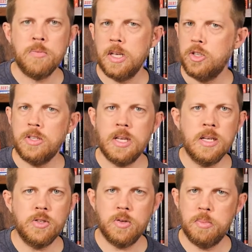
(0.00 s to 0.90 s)
It's just a
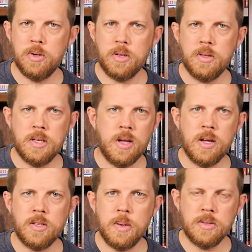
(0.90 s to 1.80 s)
history book that
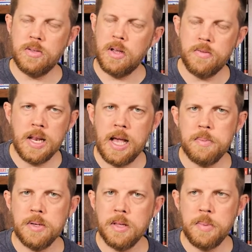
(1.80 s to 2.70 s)
talks about stuff that
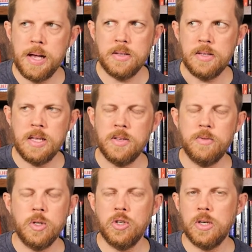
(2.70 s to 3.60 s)
happened in the past, as
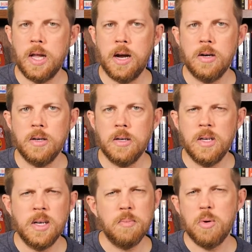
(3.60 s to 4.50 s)
if we should care.
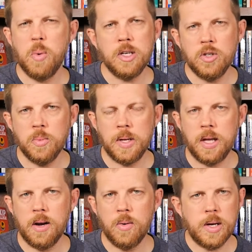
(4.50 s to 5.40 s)
But why should we
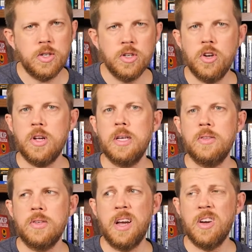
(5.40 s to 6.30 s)
care? Why should your
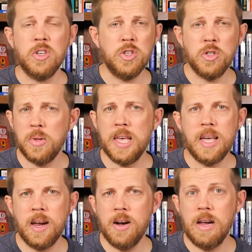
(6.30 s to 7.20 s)
kids care? Do they
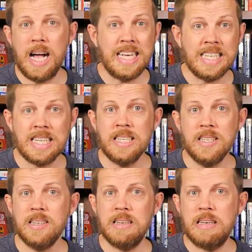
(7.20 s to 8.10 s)
care? I
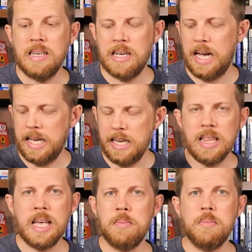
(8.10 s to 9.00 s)
didn't. I
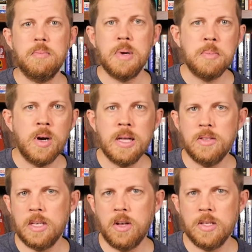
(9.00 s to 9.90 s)
didn't like
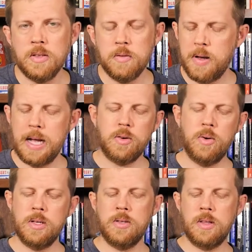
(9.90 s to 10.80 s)
memorizing all these
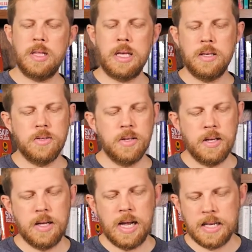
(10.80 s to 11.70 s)
factoids and things,
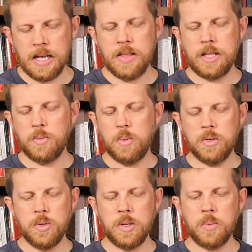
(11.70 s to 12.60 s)
and yet that's what we're
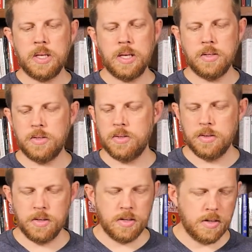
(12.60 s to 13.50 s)
doing with kids
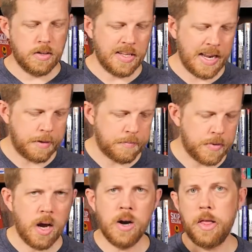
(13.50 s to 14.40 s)
today.
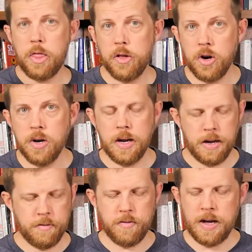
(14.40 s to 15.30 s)
All right, third
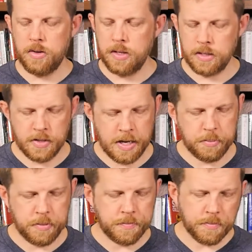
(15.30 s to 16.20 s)
and final
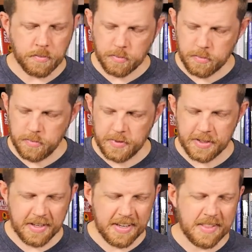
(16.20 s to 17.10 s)
example.
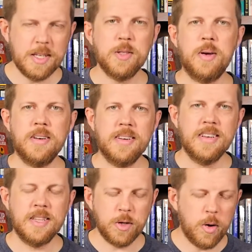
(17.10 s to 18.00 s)
This one,
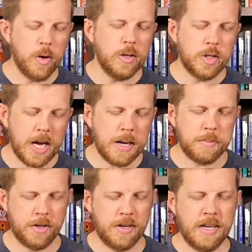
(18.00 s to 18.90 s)
this whole
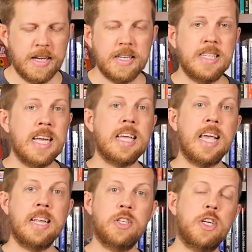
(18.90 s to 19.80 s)
chapter,
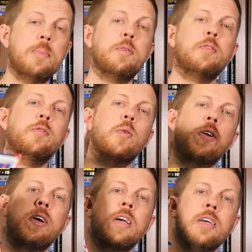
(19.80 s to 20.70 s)
dedicated, chapter
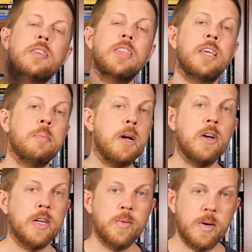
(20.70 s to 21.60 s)
4, to the American